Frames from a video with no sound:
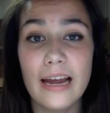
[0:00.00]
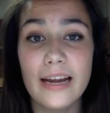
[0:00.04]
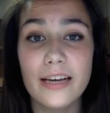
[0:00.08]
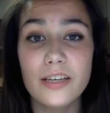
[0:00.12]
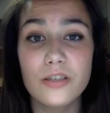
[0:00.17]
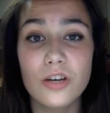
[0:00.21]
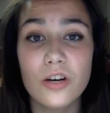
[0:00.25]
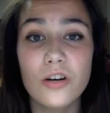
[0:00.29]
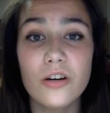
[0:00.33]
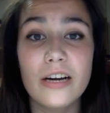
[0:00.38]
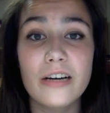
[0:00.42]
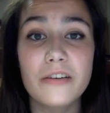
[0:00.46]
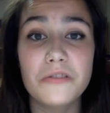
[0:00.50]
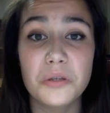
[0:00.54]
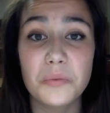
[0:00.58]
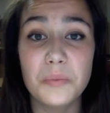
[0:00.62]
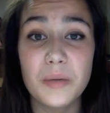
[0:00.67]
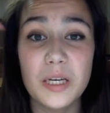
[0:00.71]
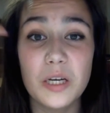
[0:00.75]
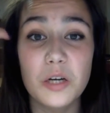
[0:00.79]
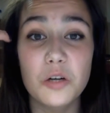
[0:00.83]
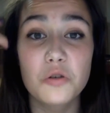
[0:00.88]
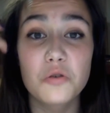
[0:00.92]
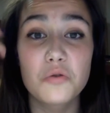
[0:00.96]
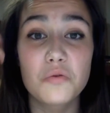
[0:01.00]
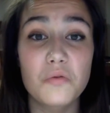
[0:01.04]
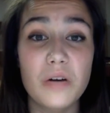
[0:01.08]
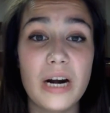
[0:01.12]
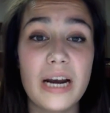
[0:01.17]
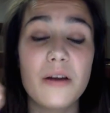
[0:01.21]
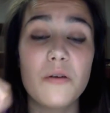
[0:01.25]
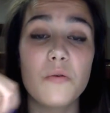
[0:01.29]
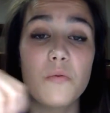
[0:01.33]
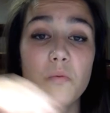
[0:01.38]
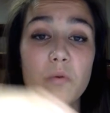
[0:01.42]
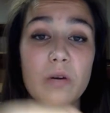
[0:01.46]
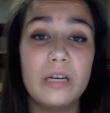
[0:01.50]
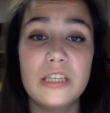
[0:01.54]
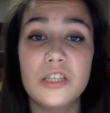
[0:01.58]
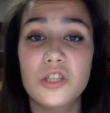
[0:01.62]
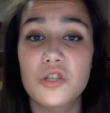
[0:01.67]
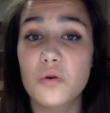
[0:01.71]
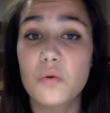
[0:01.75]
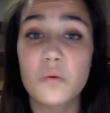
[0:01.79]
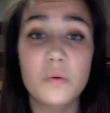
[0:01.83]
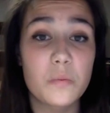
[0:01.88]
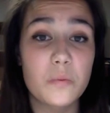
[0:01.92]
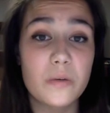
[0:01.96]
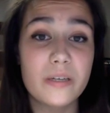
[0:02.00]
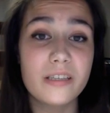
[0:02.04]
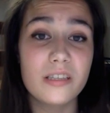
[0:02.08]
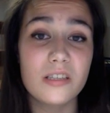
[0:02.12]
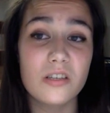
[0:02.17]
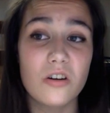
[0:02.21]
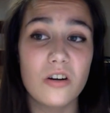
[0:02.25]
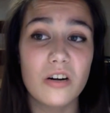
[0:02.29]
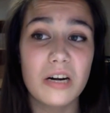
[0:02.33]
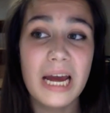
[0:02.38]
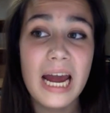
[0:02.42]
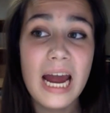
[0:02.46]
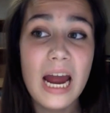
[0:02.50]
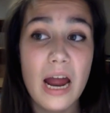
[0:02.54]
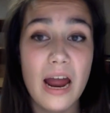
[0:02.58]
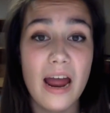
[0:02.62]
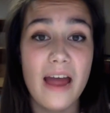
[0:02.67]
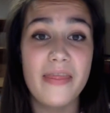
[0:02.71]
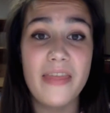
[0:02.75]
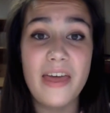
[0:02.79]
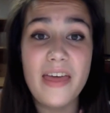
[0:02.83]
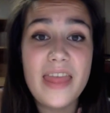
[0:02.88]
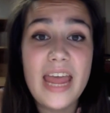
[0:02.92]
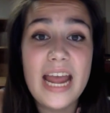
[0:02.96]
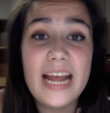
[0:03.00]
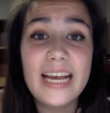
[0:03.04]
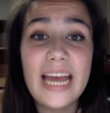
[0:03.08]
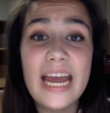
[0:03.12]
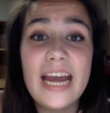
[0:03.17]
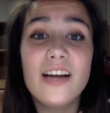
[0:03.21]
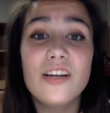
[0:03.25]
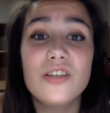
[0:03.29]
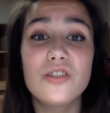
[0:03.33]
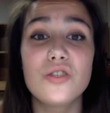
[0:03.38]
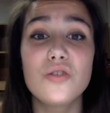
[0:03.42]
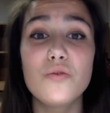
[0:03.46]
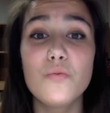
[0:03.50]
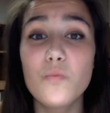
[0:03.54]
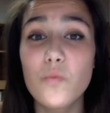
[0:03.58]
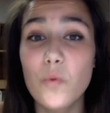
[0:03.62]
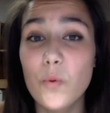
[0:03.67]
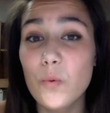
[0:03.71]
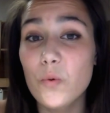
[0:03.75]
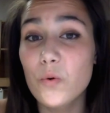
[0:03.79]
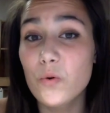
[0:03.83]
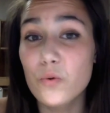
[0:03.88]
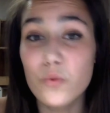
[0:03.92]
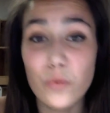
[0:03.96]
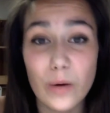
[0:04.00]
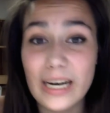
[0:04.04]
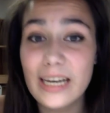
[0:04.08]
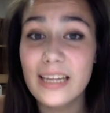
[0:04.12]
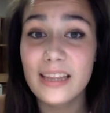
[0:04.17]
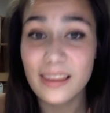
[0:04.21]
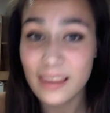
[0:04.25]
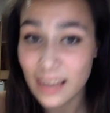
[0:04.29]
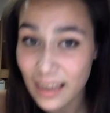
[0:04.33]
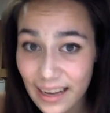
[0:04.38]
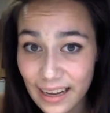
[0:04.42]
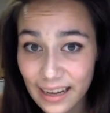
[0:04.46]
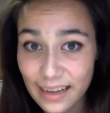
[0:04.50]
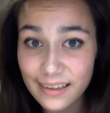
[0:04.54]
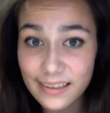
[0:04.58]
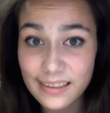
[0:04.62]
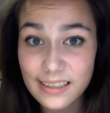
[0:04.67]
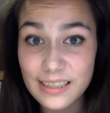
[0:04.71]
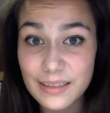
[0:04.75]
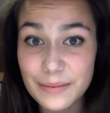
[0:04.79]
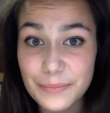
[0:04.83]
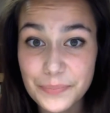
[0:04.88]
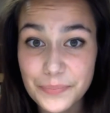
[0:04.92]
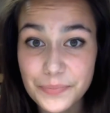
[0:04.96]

turn out to be a great witch or wizard, and that they can't do great things.